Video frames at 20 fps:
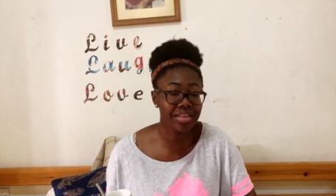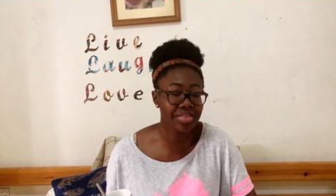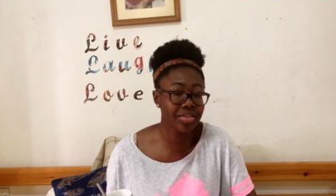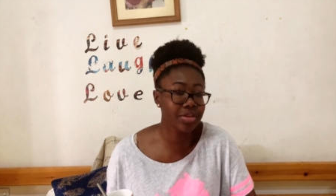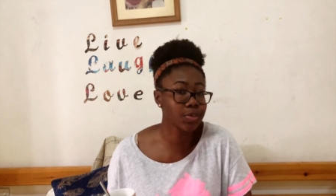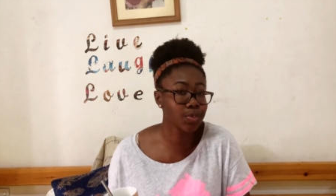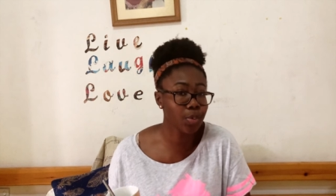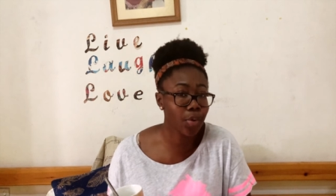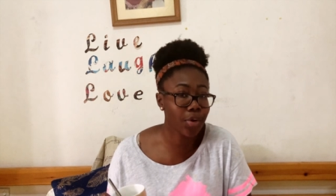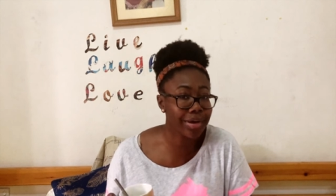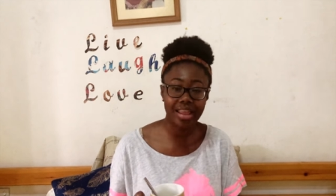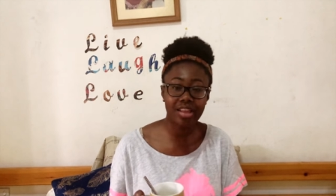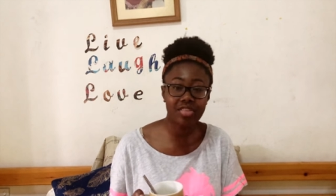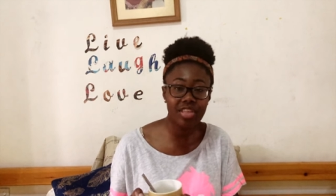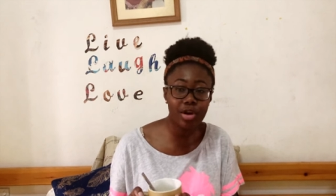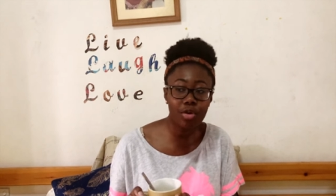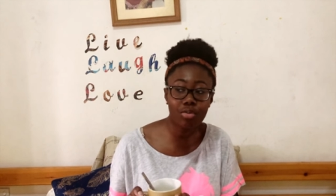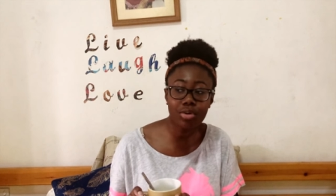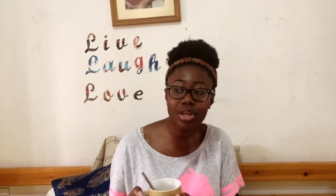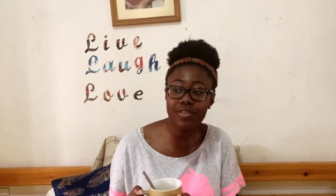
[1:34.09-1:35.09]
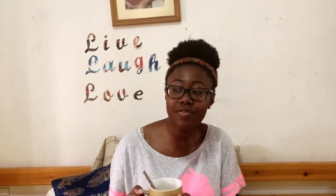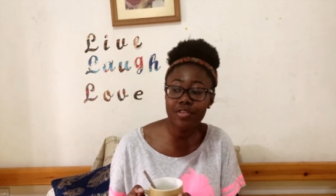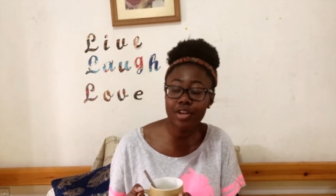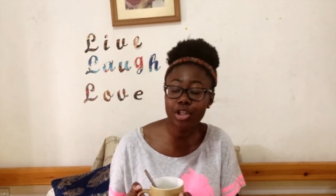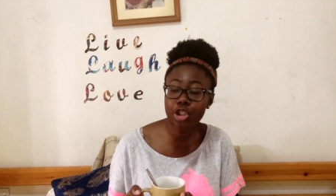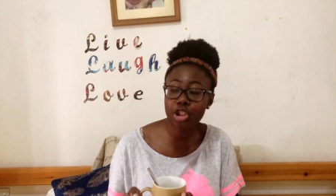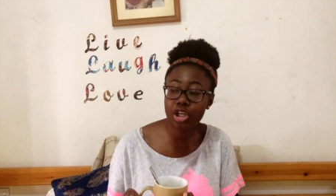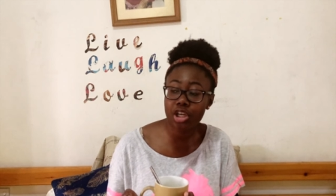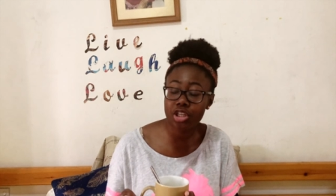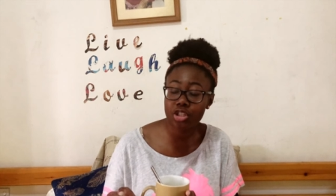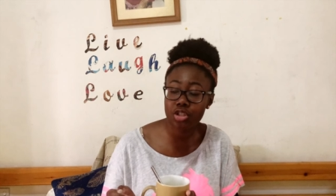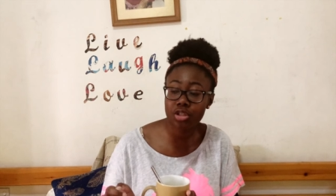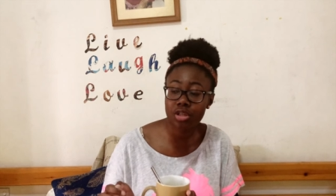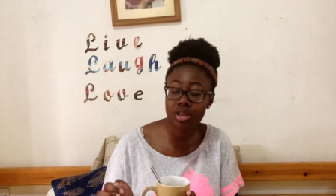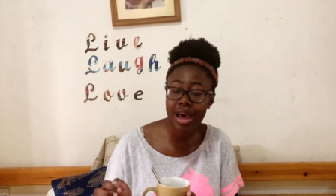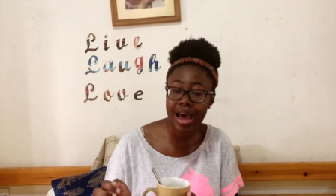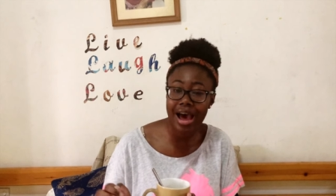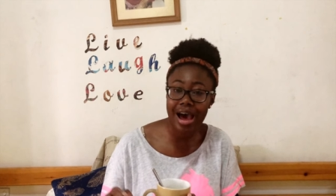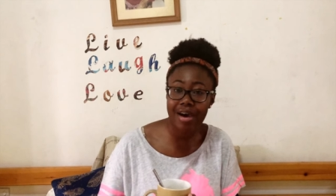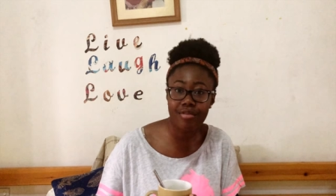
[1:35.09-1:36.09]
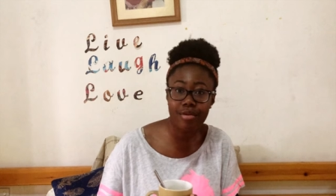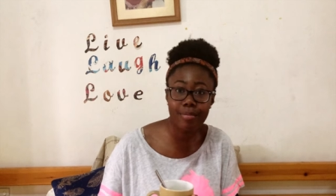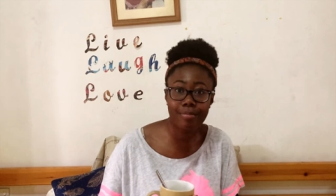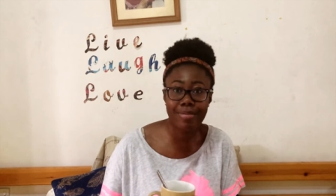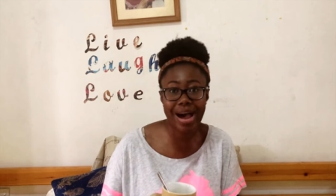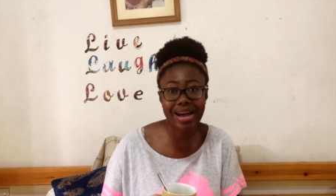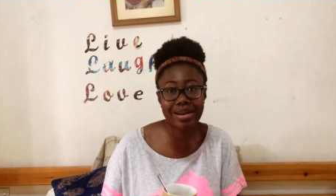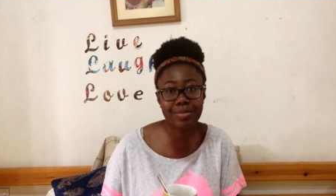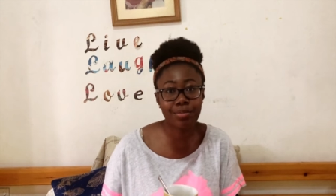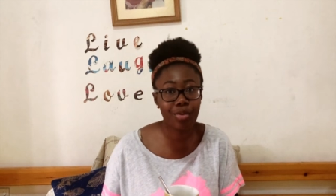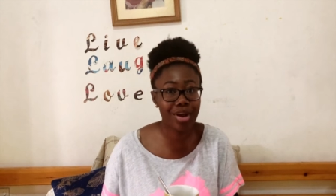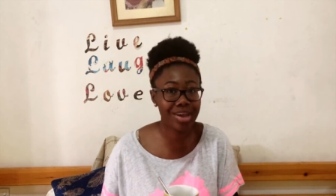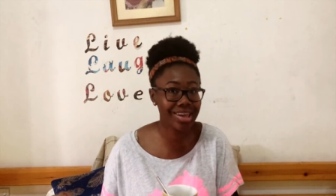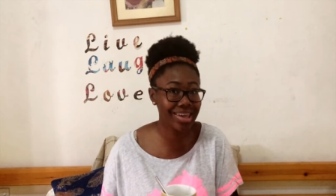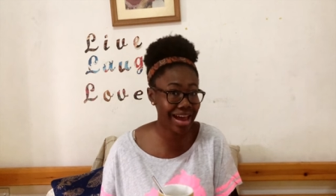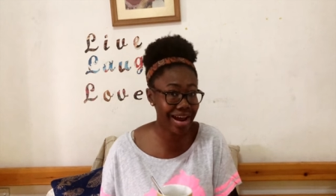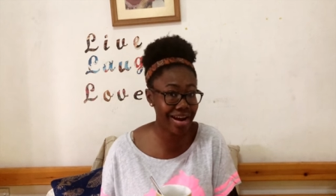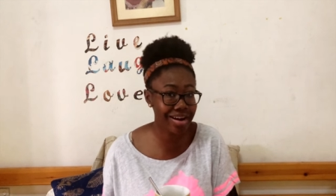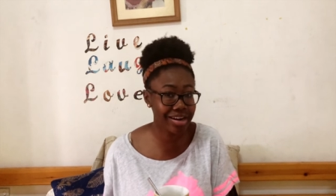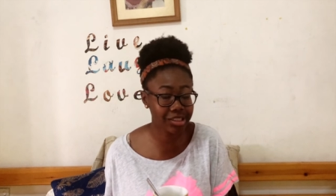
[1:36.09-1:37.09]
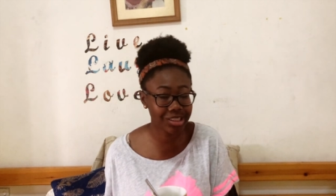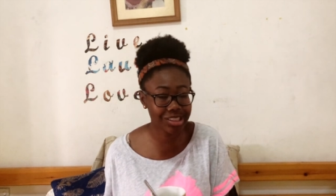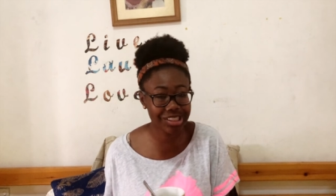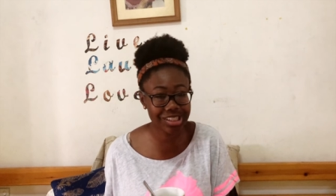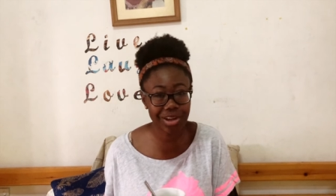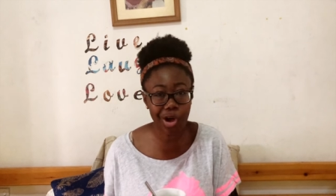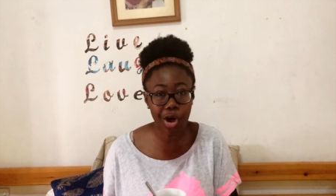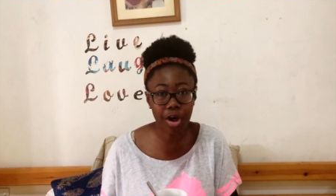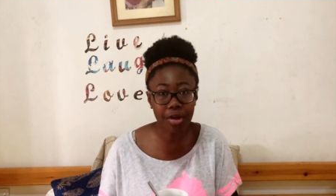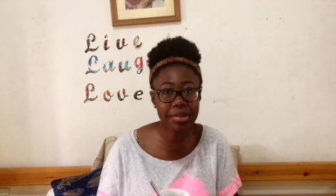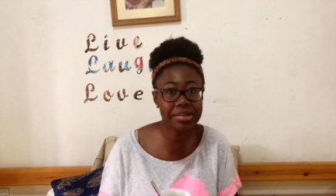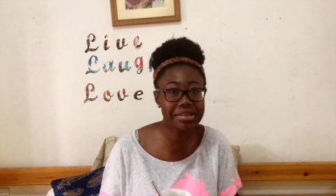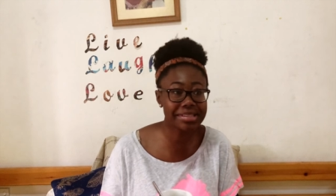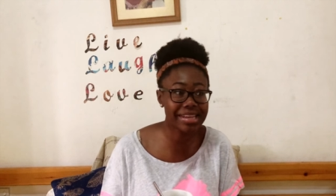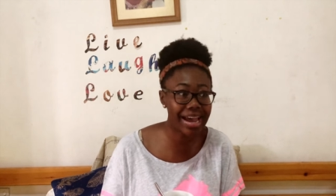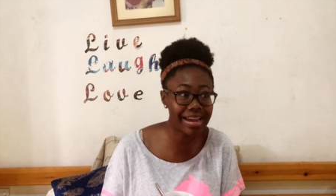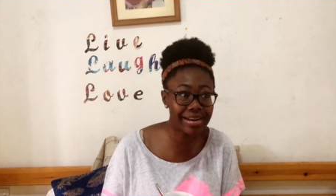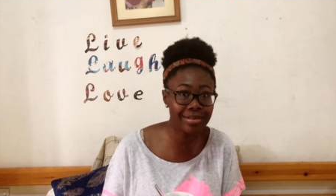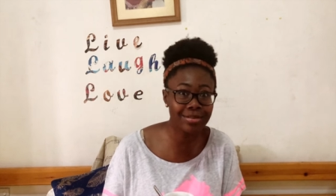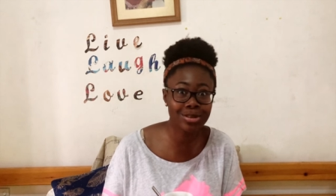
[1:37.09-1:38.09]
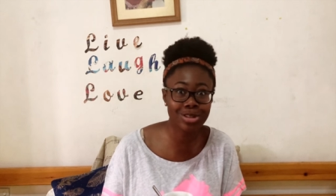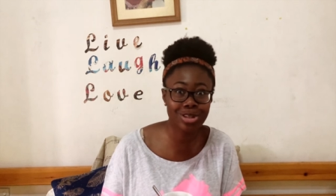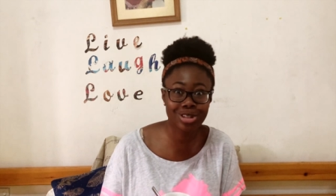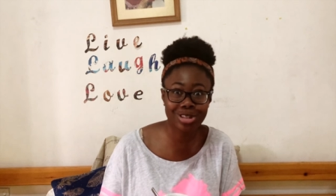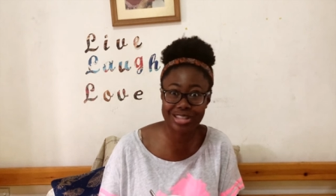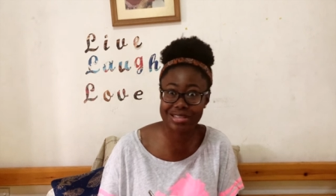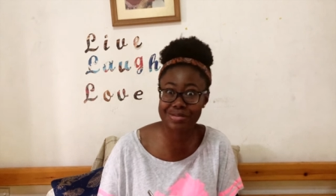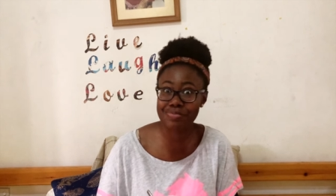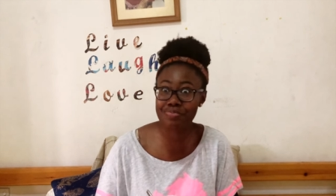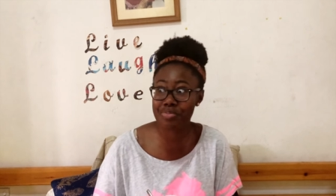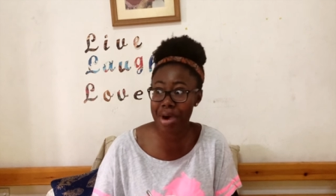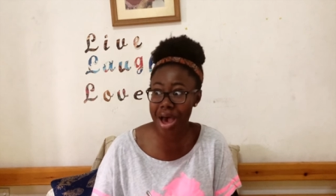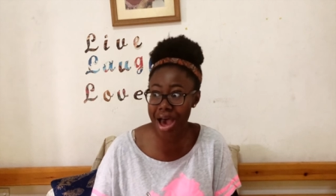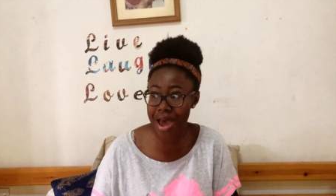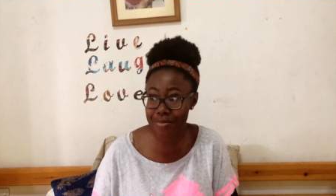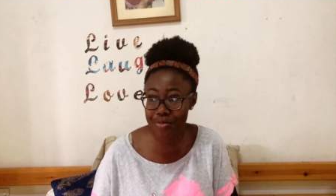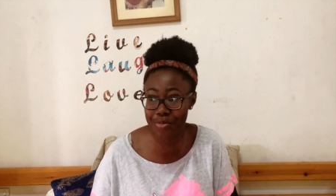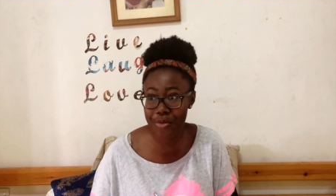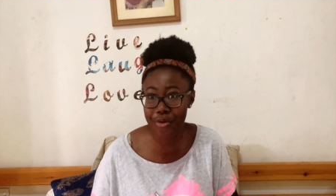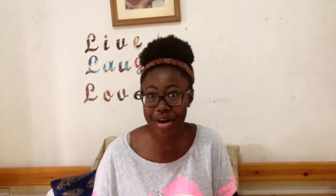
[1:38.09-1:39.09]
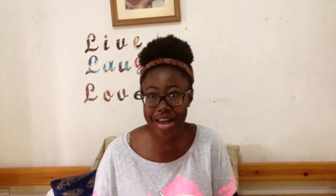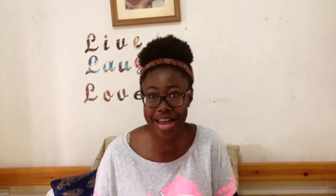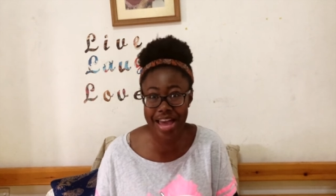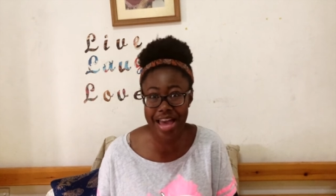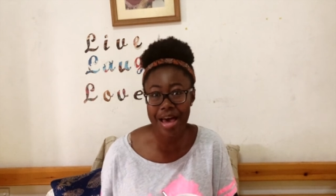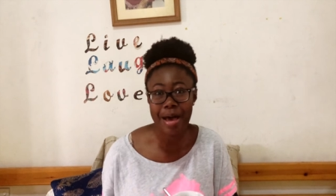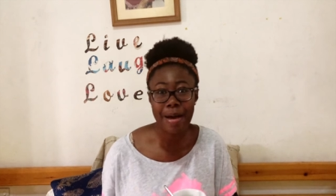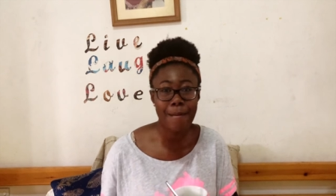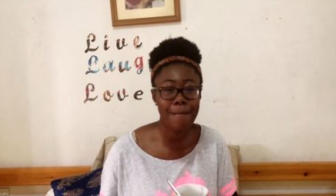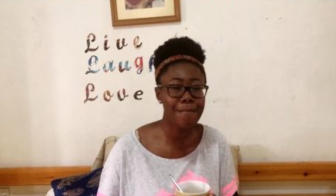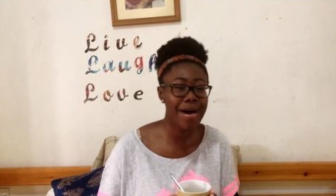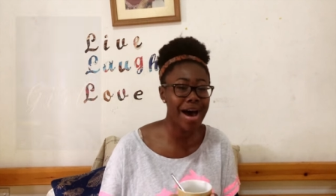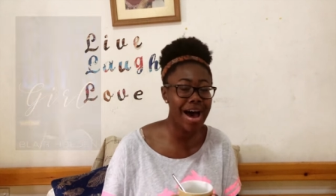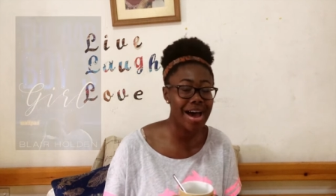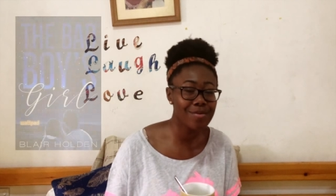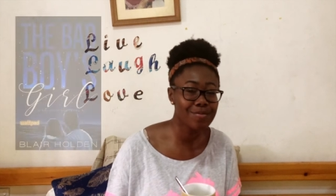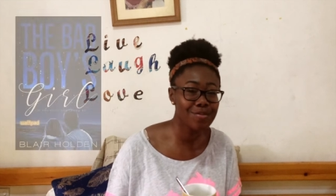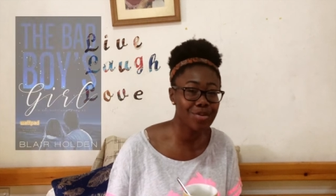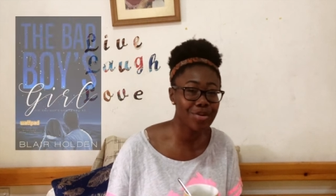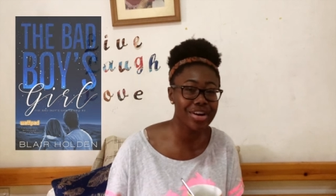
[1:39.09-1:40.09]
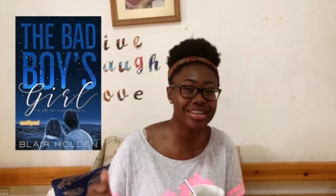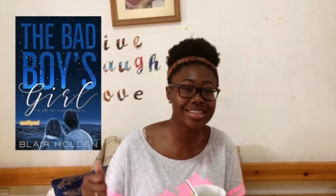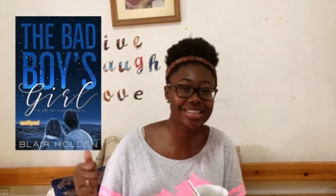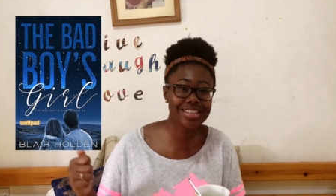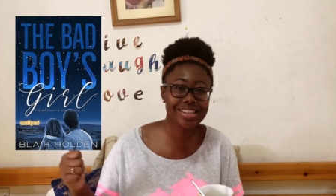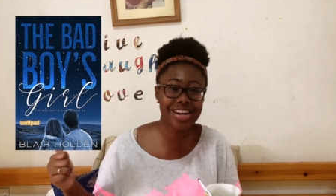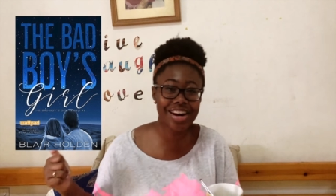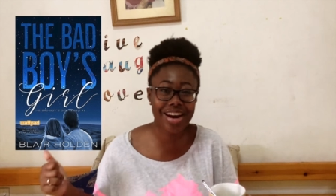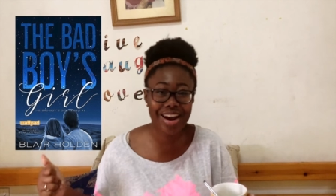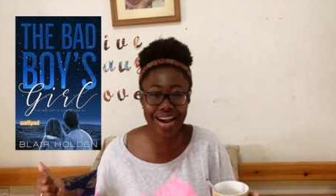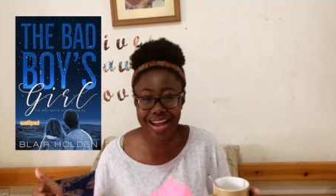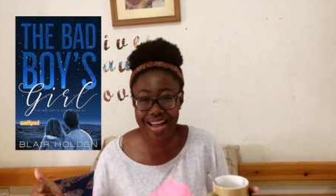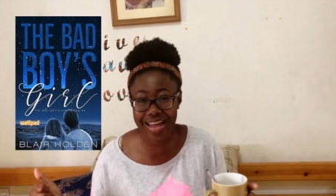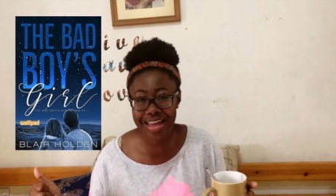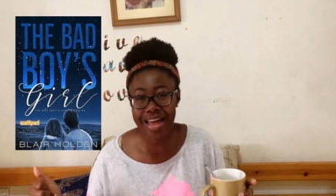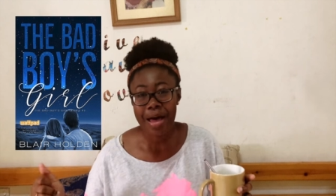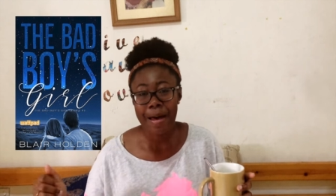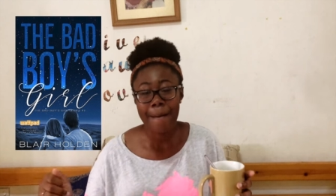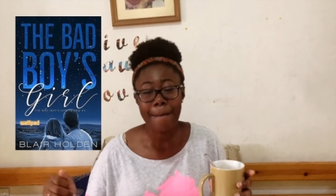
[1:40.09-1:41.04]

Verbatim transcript: at this point. Like they don't even just have a bad boy character, all the titles are just bad boy. Bad boy's girl,